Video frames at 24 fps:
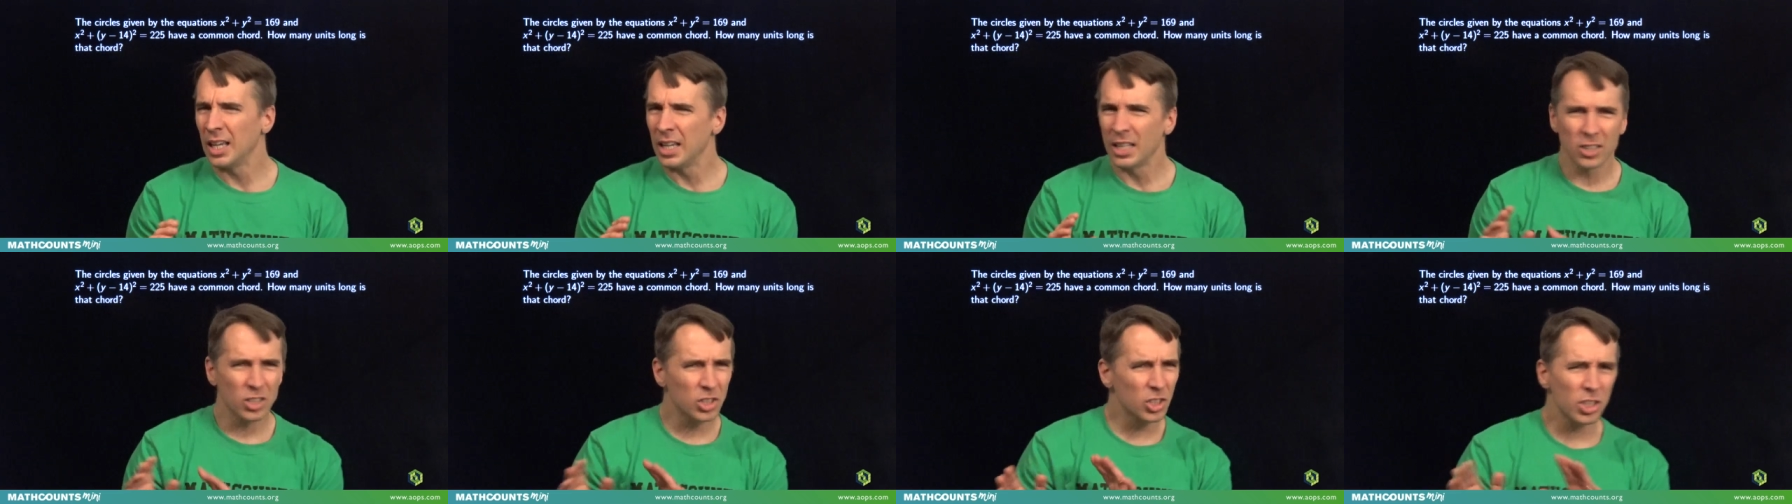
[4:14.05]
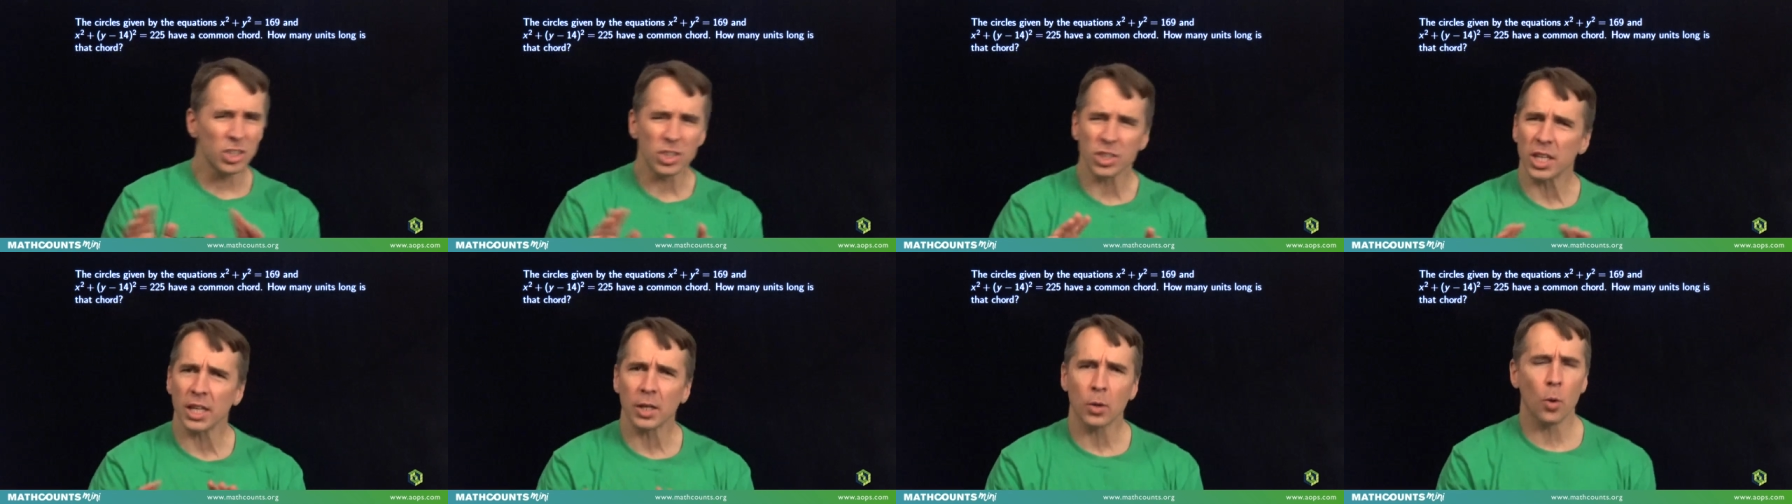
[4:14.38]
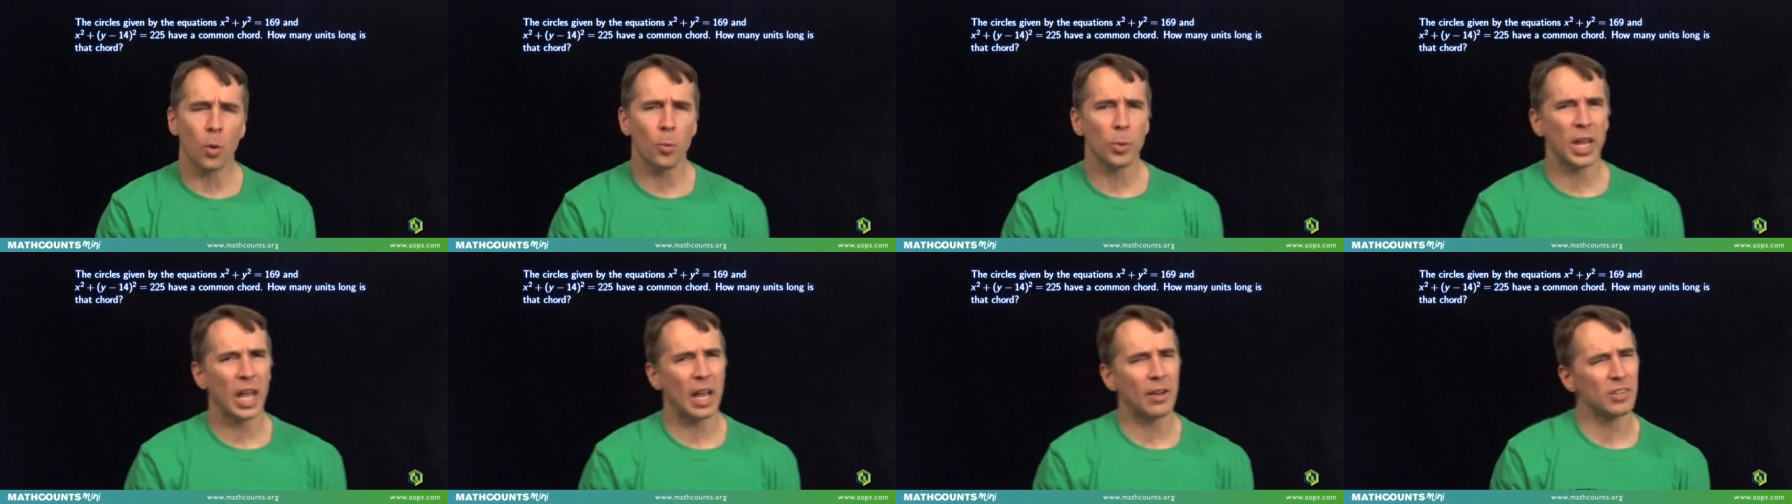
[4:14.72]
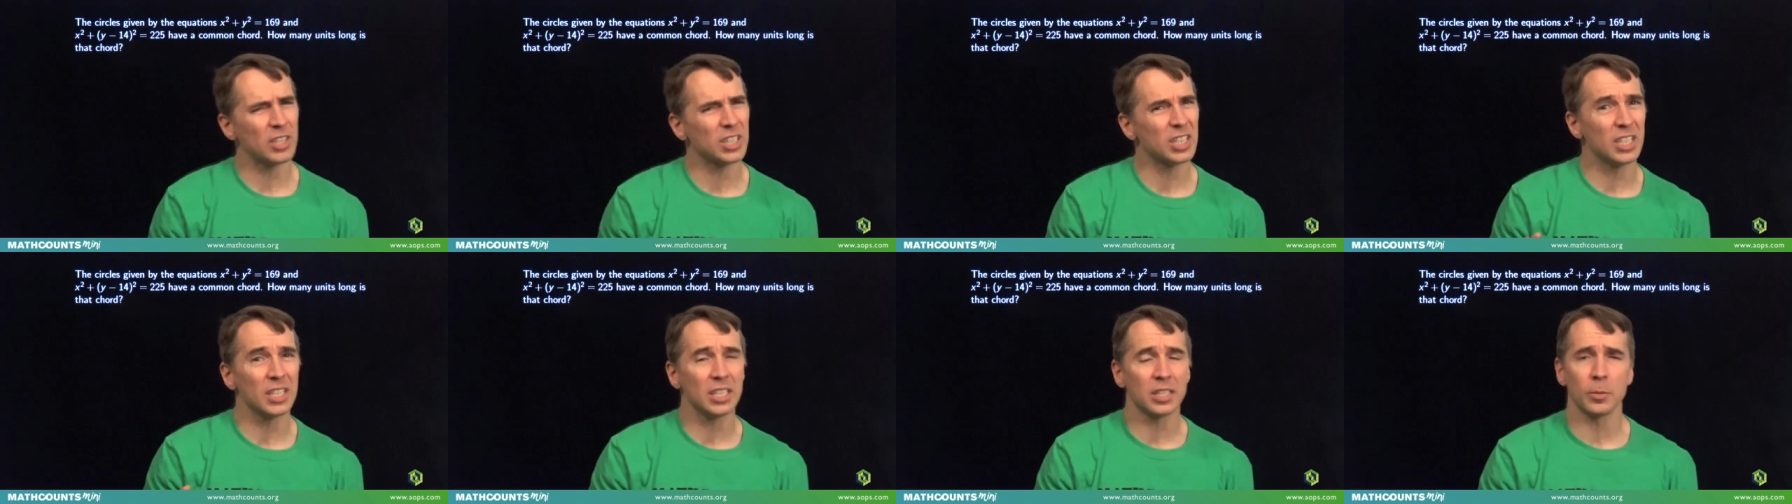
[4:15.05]
It's just like when we have a
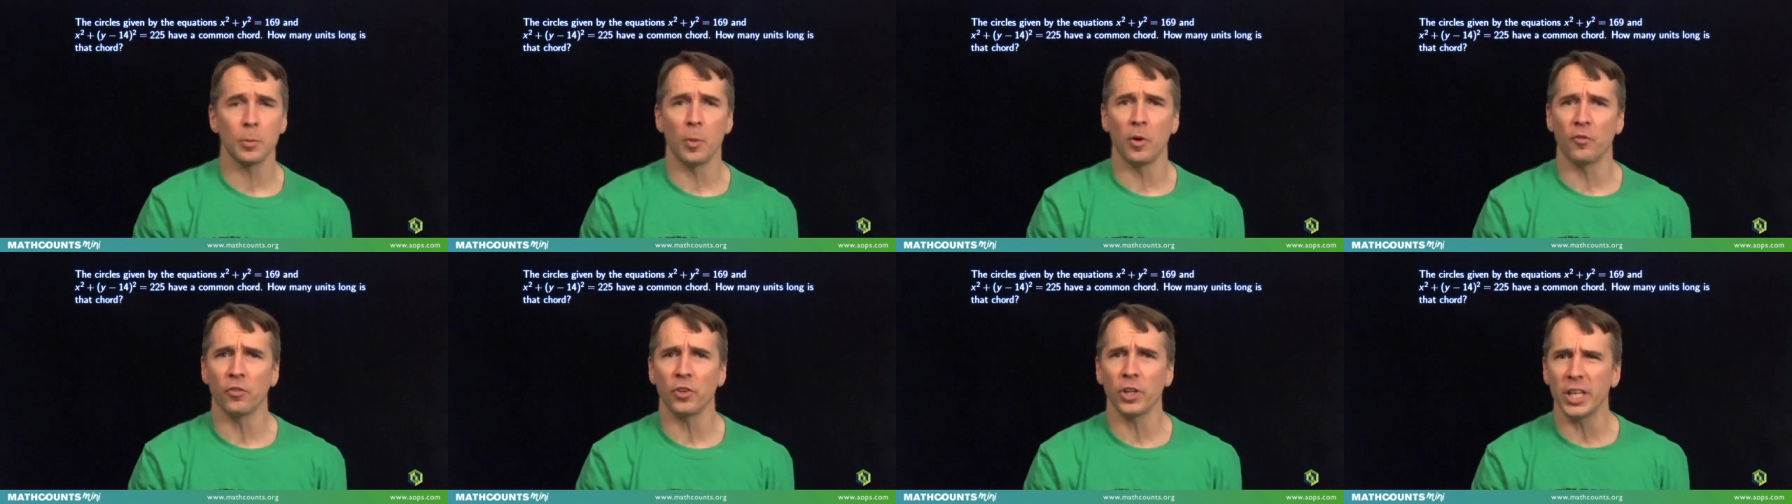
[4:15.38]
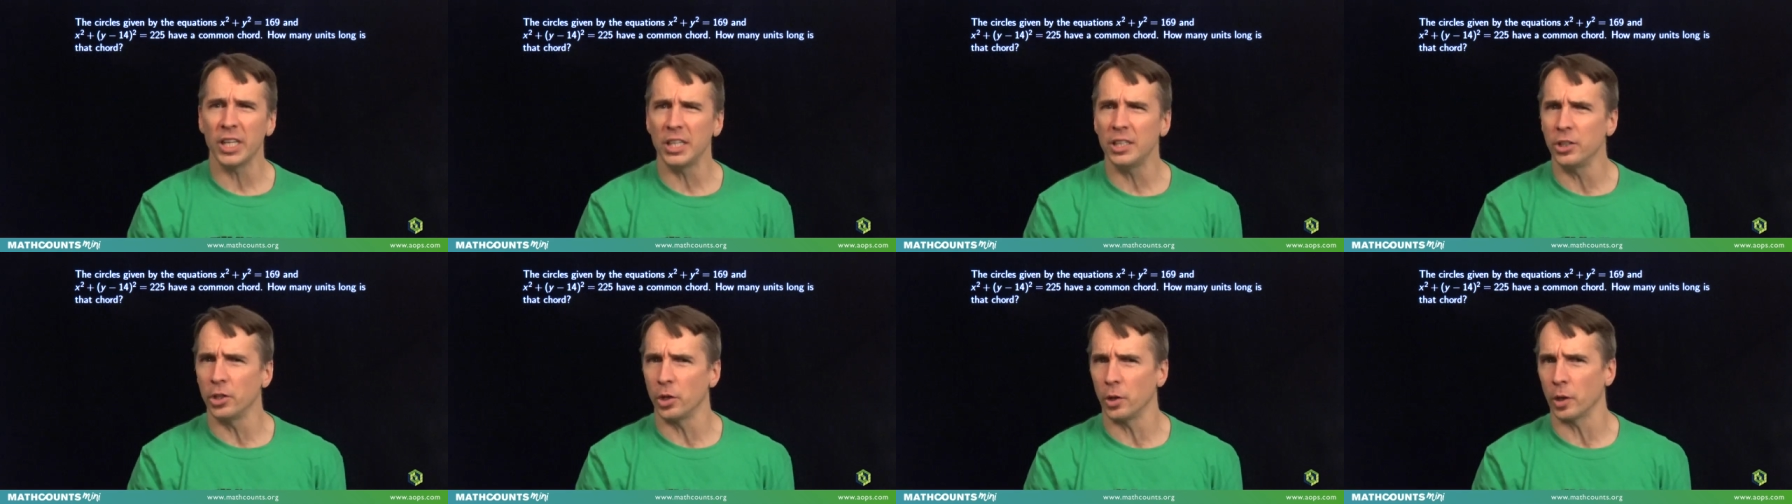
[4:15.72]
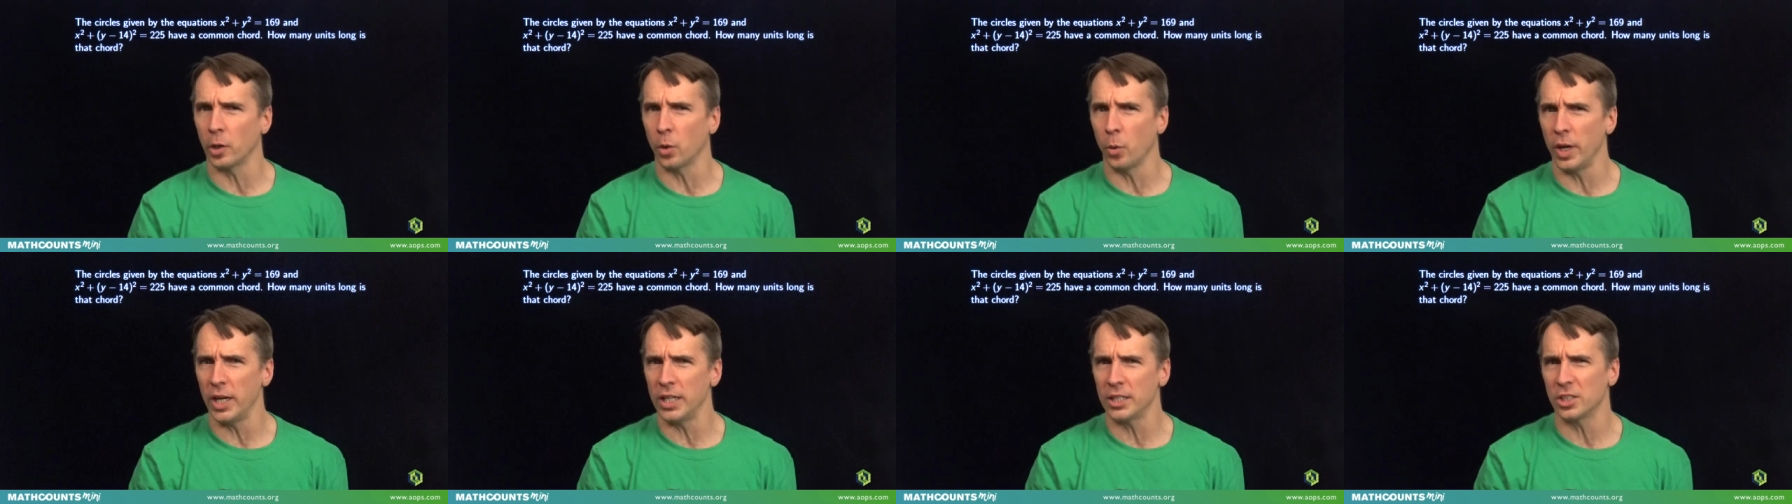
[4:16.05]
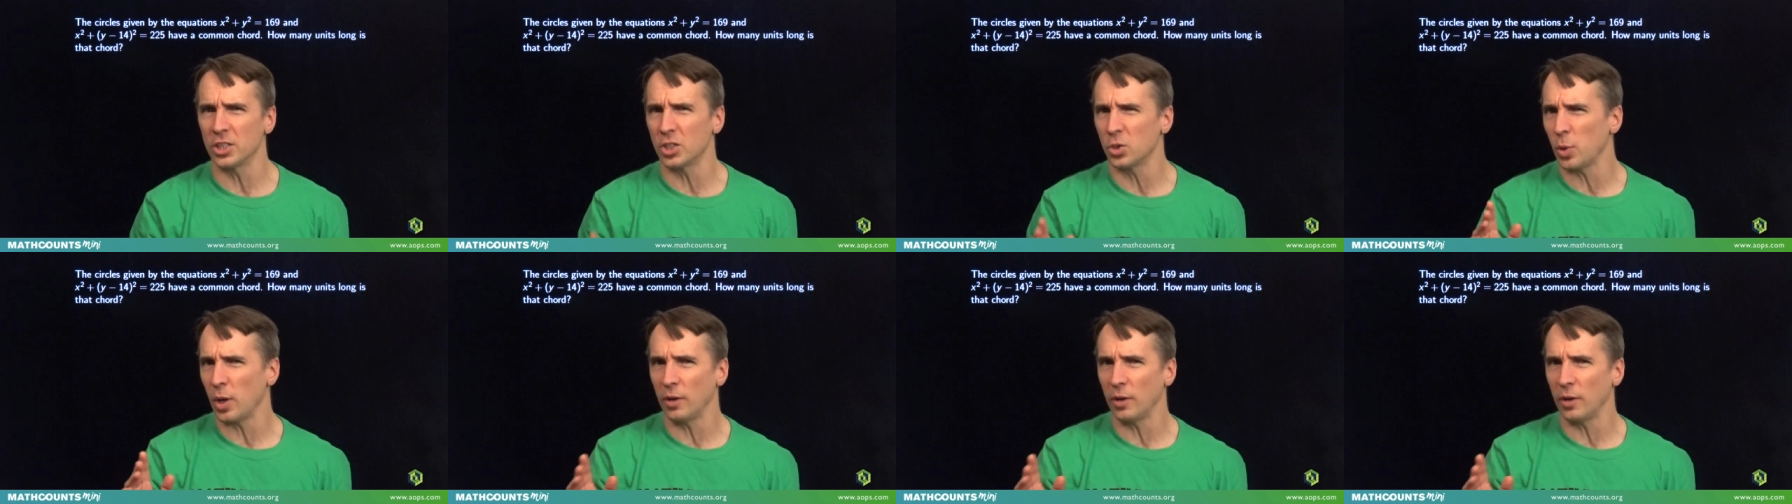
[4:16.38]
system of linear equations.